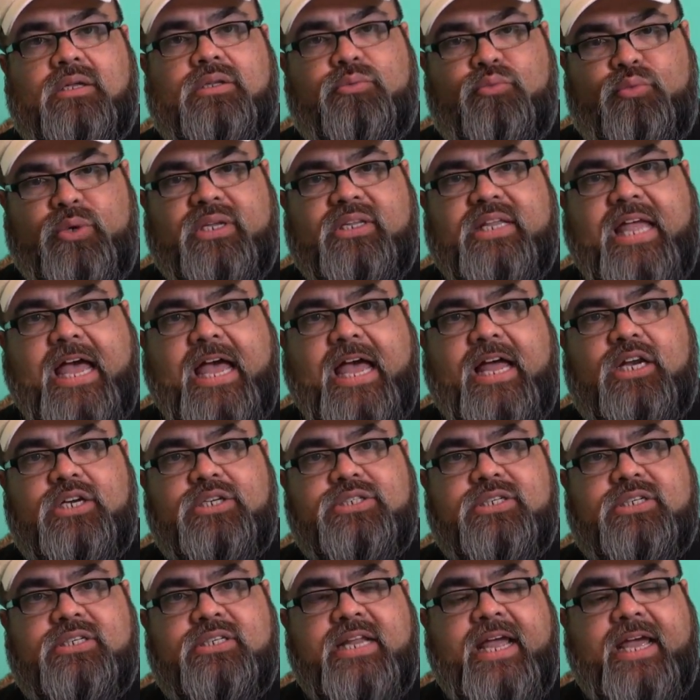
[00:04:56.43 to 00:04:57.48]
with
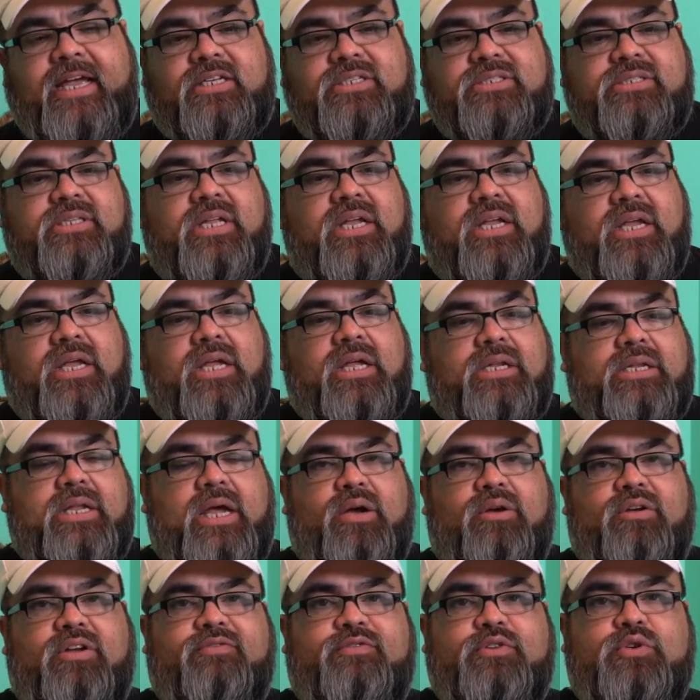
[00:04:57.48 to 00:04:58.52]
allergen next.
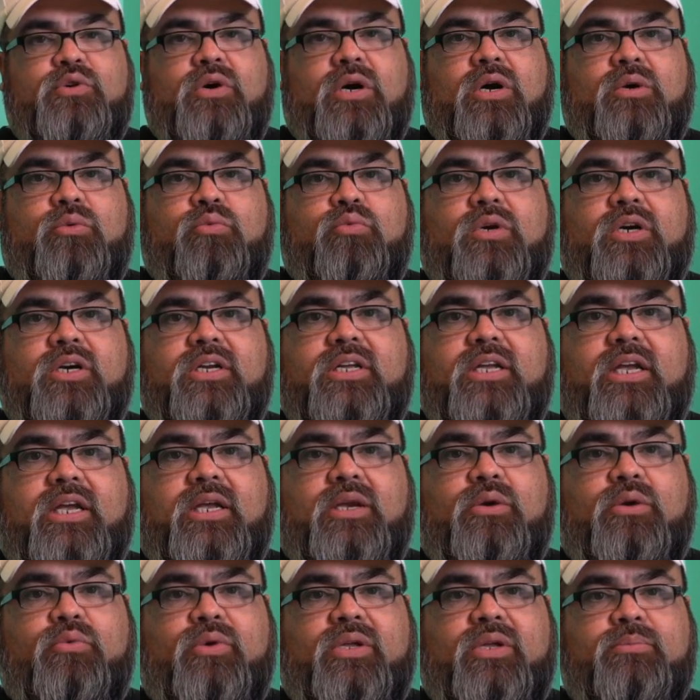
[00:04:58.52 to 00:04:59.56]
Now, if you are
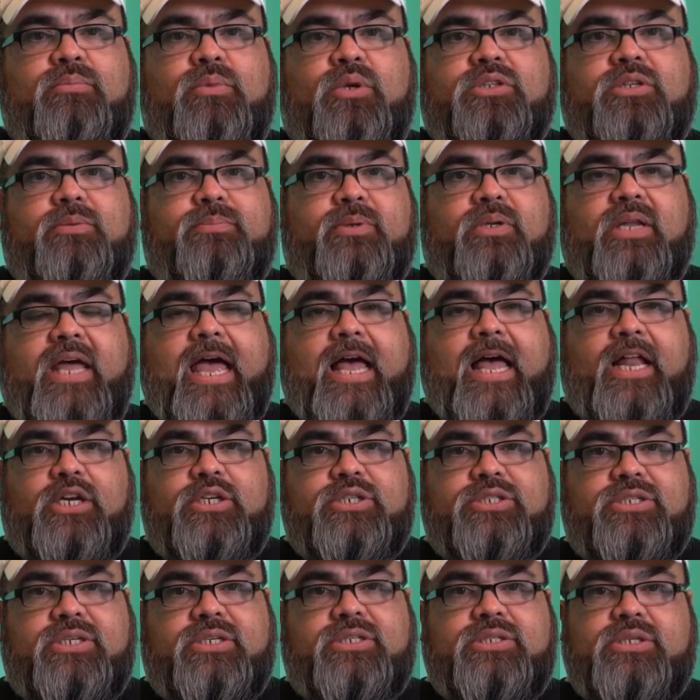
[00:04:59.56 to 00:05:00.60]
working with multiple
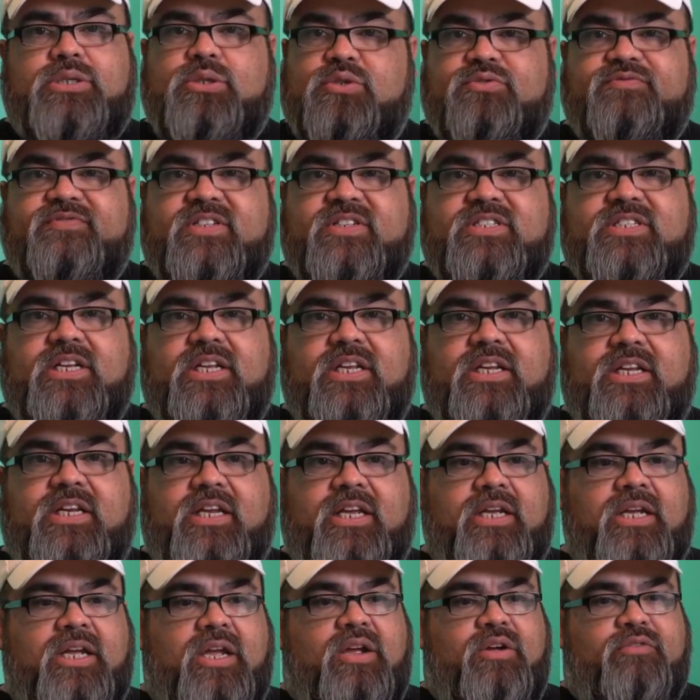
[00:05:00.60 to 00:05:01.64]
allergens in your
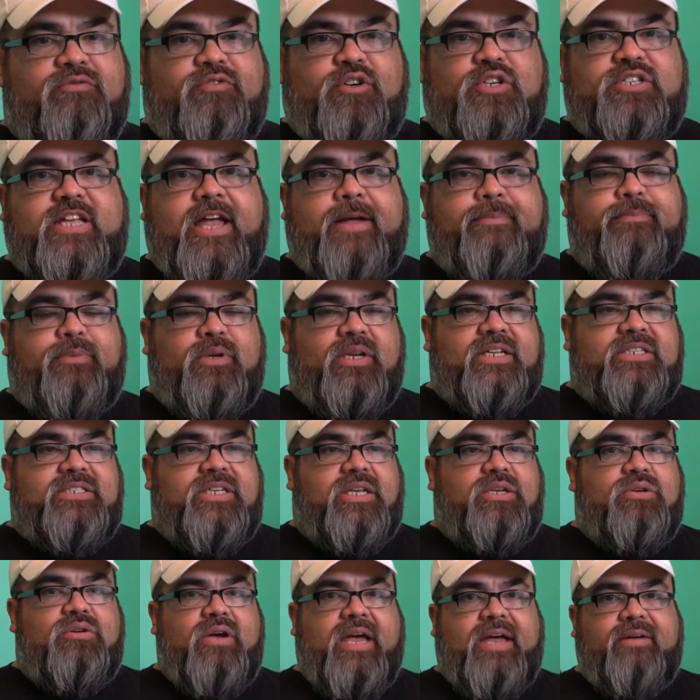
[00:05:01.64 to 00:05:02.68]
facility, for example, let's
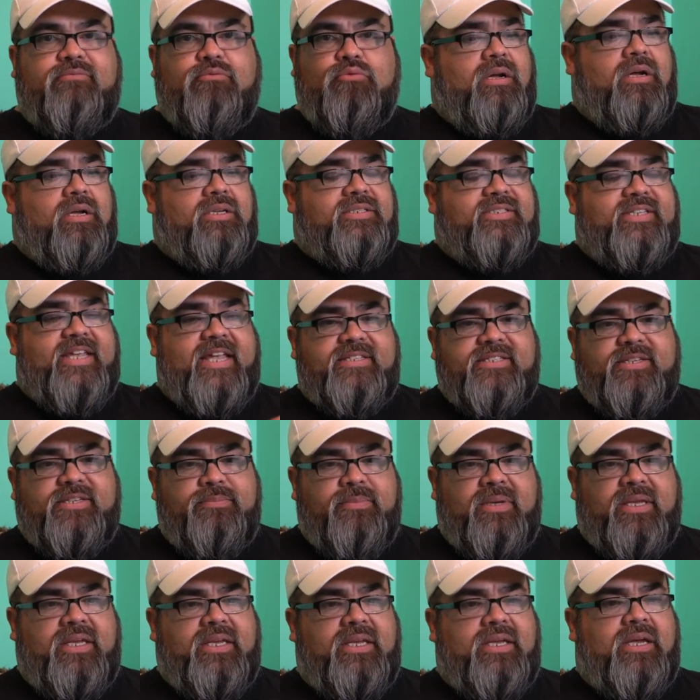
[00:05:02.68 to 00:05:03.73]
say you have
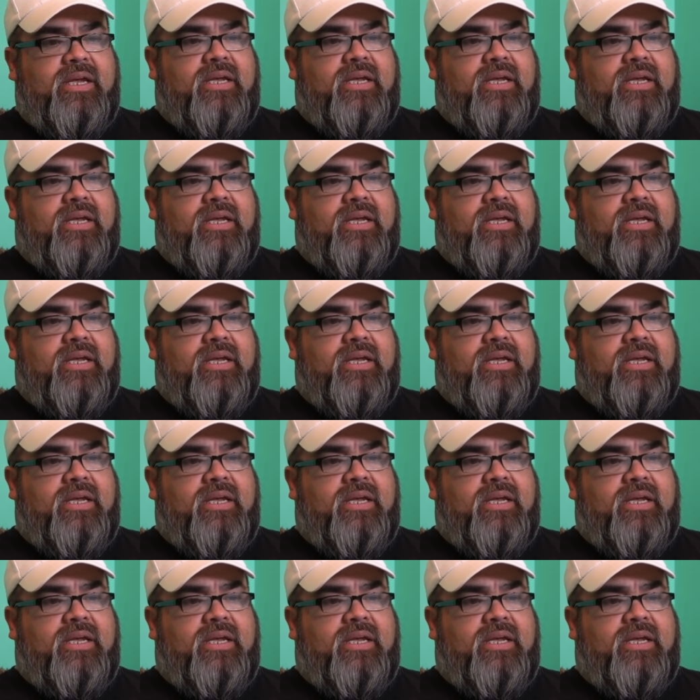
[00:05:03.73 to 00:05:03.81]
sesame